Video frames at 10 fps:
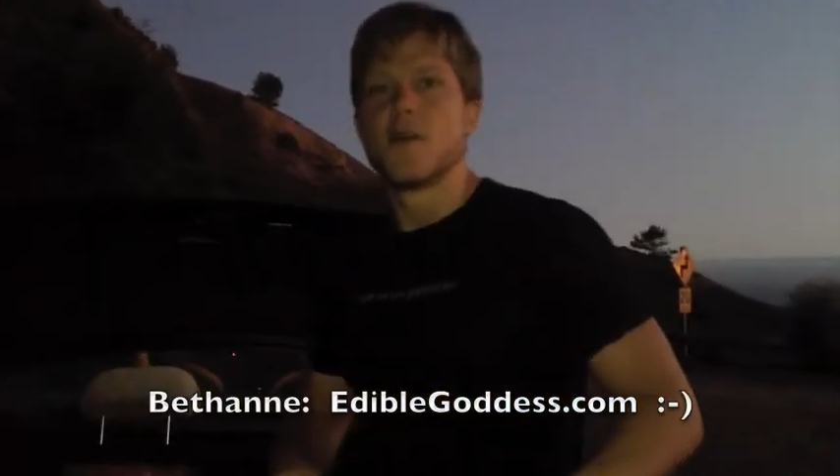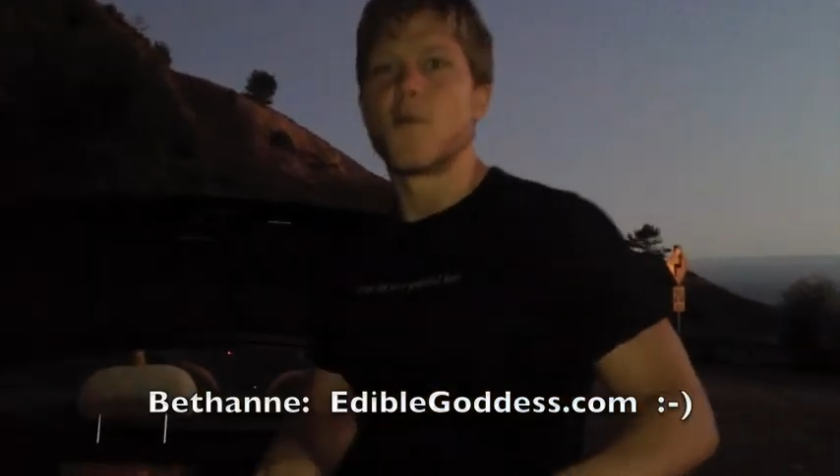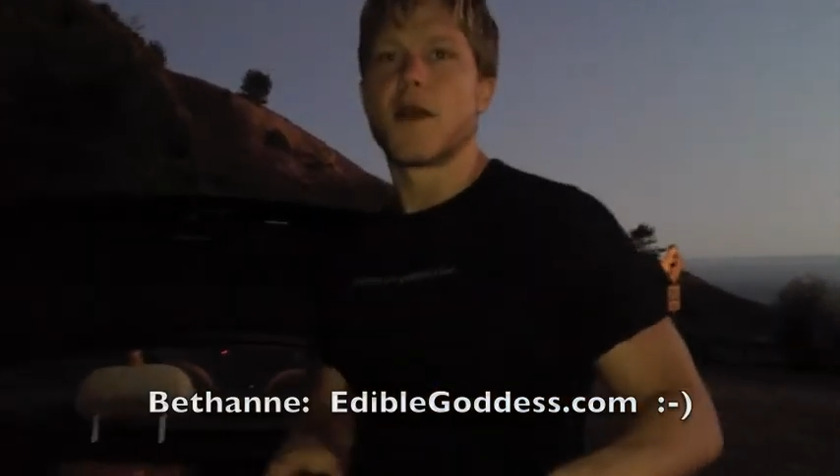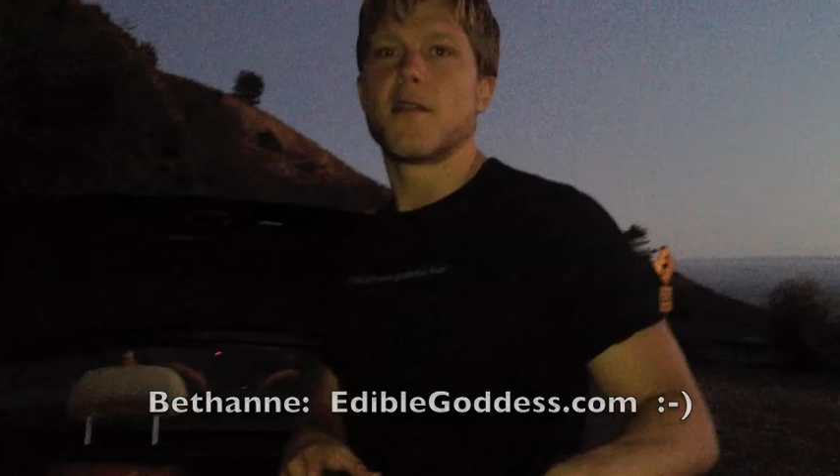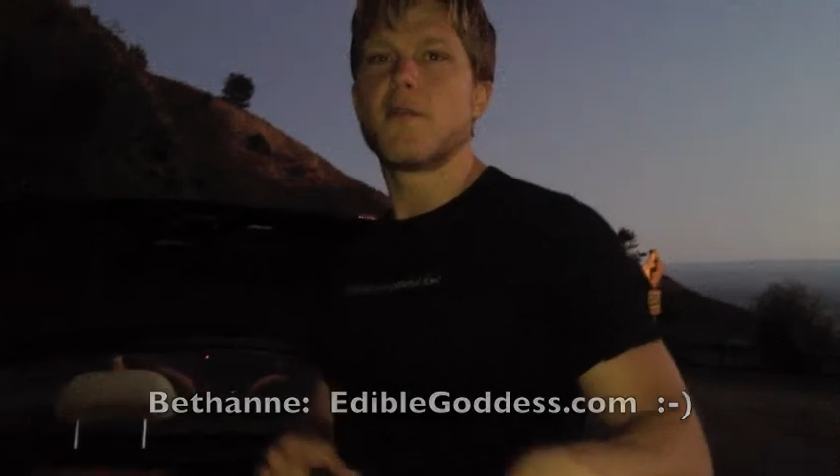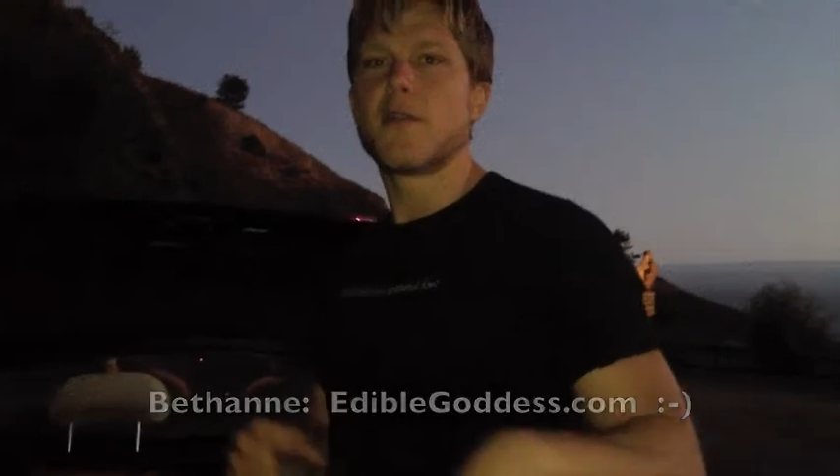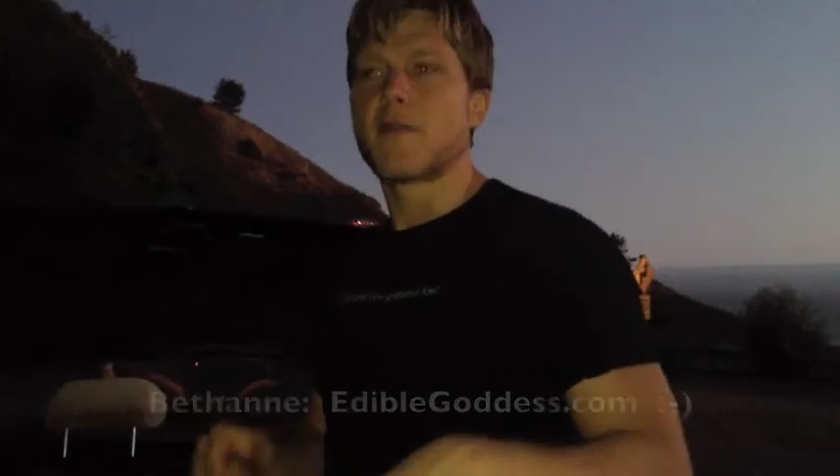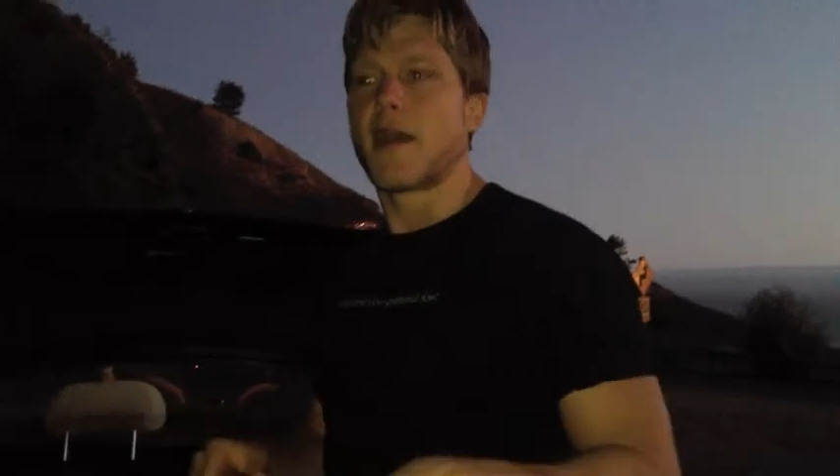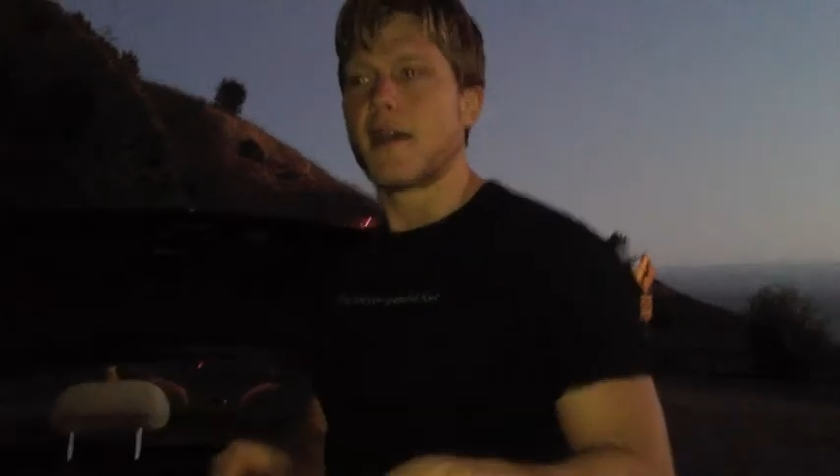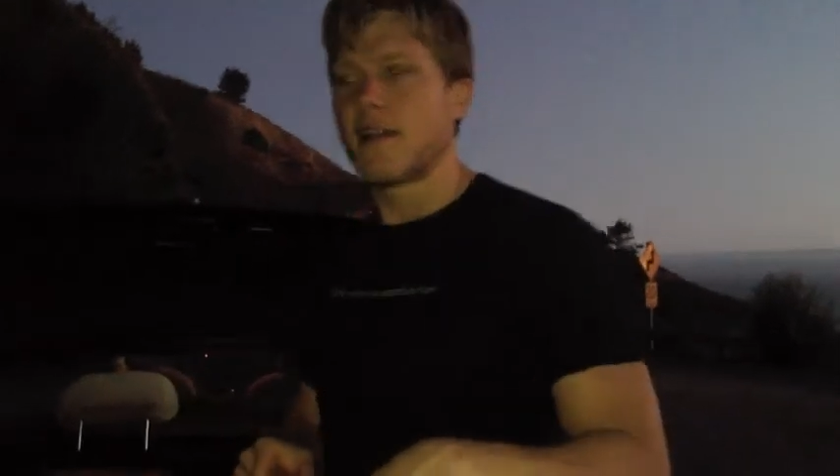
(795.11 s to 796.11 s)
When we
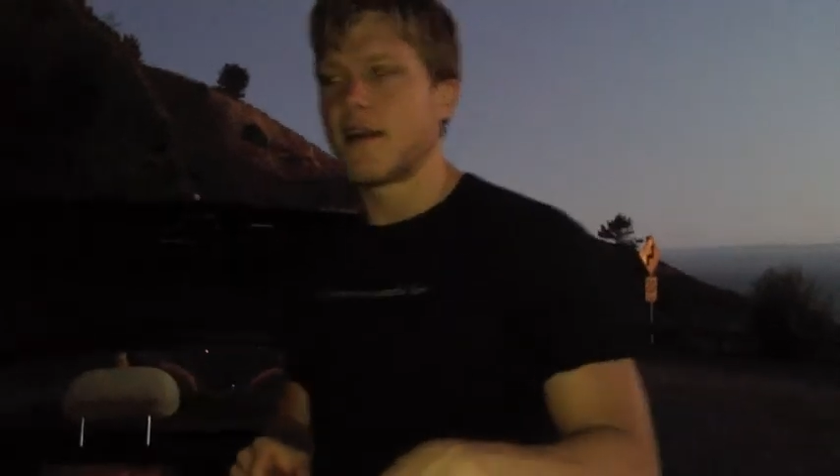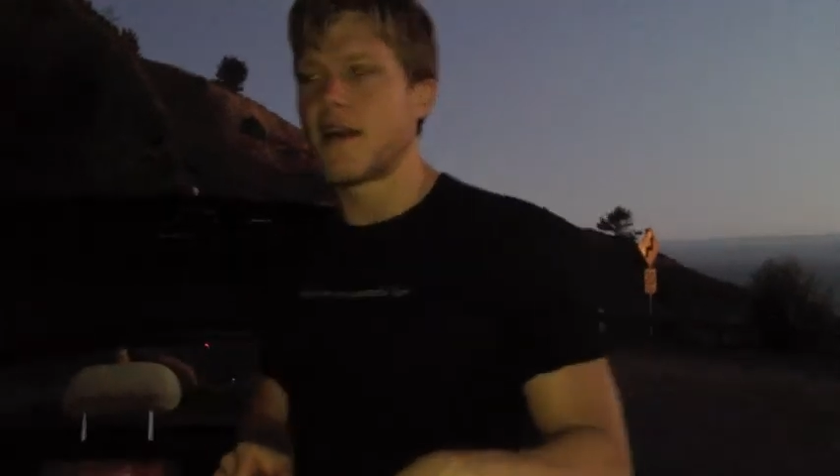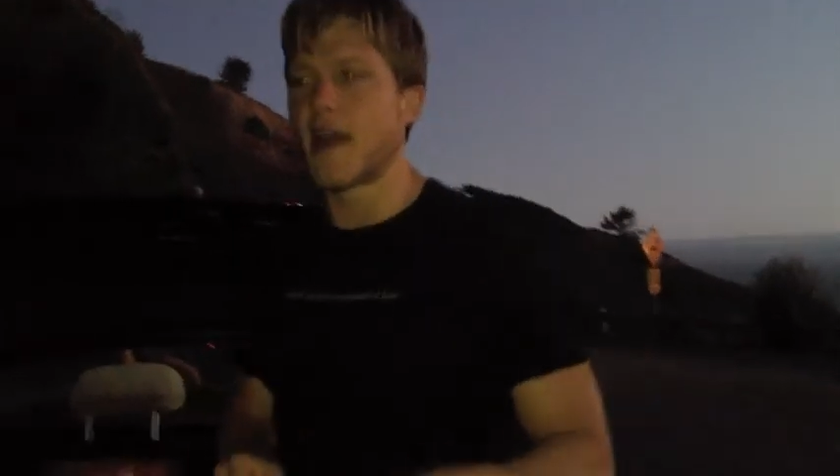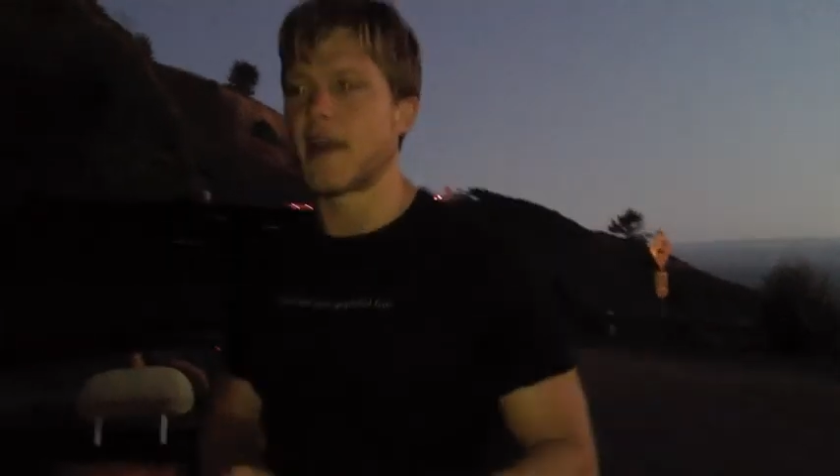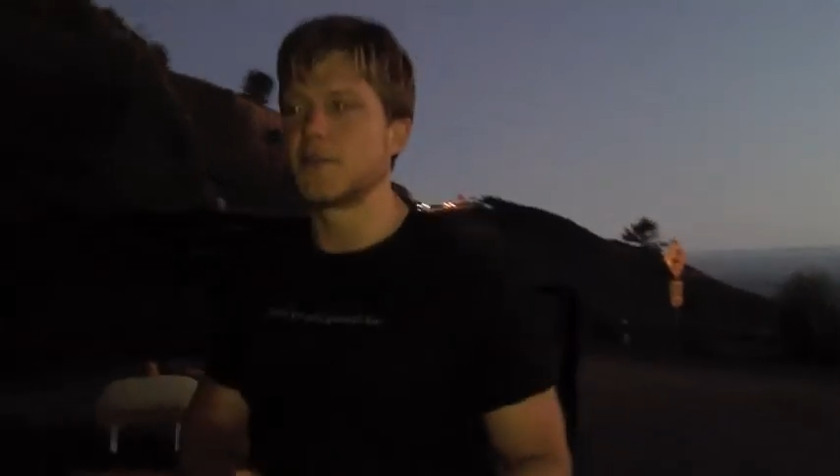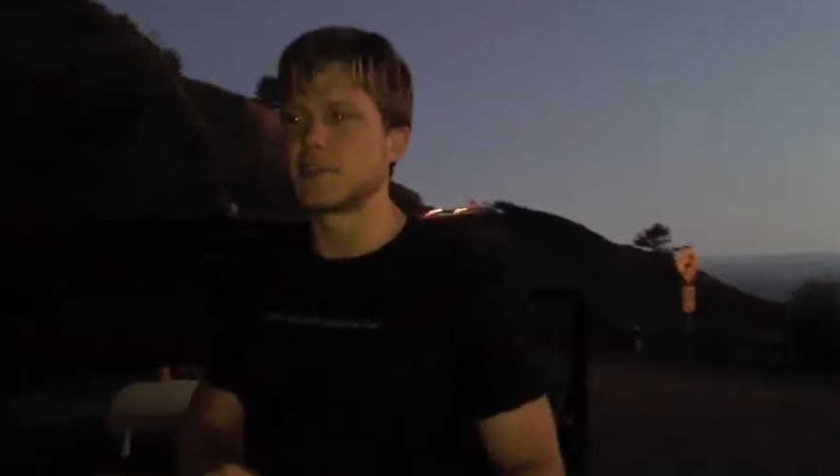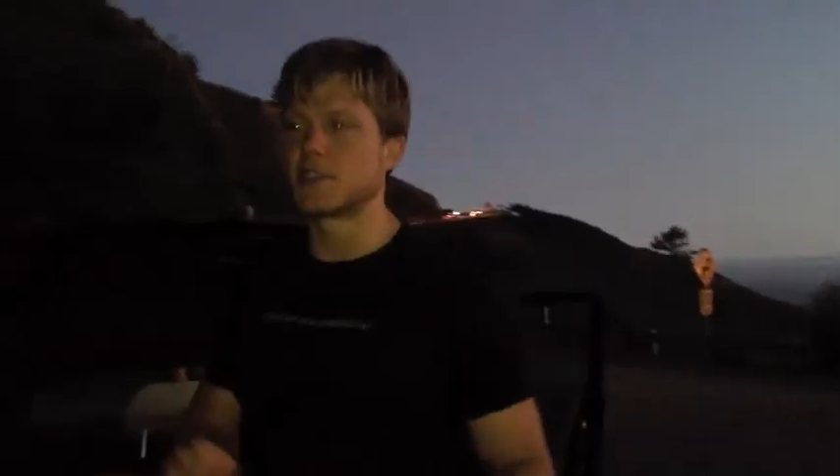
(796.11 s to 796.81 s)
met, I was